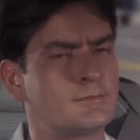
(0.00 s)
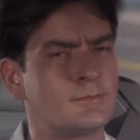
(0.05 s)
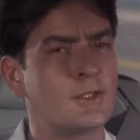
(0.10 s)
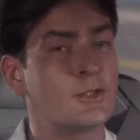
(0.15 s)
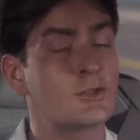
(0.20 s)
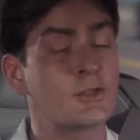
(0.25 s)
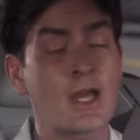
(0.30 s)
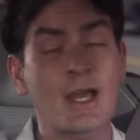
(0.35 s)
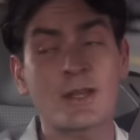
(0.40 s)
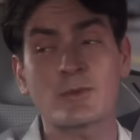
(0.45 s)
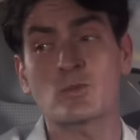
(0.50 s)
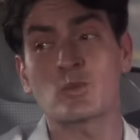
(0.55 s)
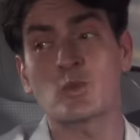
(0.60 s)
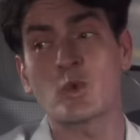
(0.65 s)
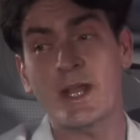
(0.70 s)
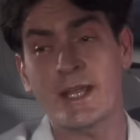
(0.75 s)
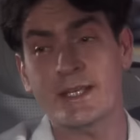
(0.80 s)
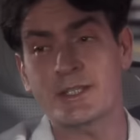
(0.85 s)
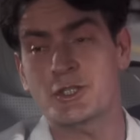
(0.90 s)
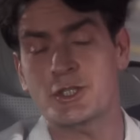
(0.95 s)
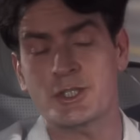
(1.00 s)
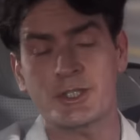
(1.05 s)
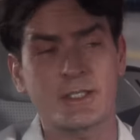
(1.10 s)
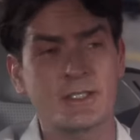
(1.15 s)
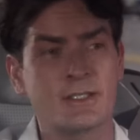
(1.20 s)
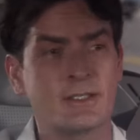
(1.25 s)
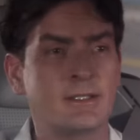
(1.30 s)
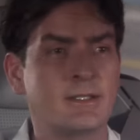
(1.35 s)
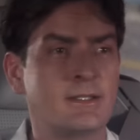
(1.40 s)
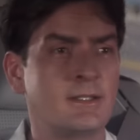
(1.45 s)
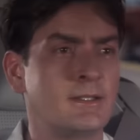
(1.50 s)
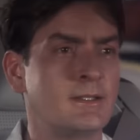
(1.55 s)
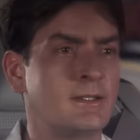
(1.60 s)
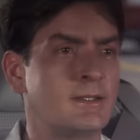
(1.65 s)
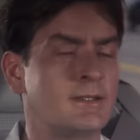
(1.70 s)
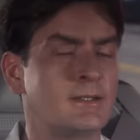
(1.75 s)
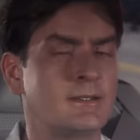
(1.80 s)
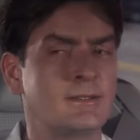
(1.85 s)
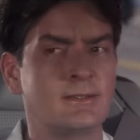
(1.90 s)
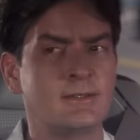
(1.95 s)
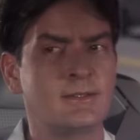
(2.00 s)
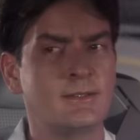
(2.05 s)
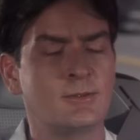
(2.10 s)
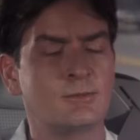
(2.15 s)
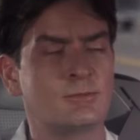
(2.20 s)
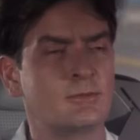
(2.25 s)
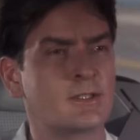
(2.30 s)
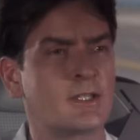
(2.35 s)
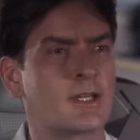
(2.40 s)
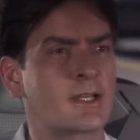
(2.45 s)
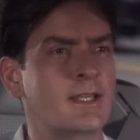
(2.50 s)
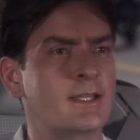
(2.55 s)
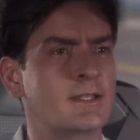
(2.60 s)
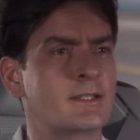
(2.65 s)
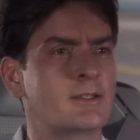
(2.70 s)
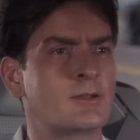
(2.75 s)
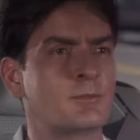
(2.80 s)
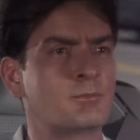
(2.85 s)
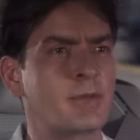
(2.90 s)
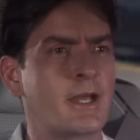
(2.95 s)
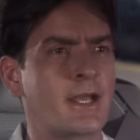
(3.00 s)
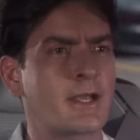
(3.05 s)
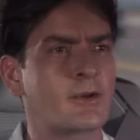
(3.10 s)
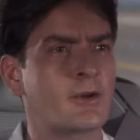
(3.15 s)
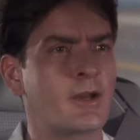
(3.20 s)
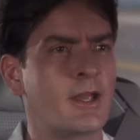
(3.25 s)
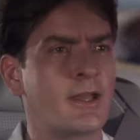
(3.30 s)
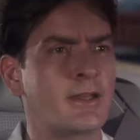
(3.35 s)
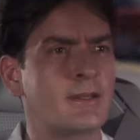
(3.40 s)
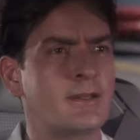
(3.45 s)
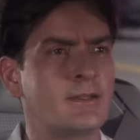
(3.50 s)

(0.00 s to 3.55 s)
You're not rich, you lucky little peckerhead.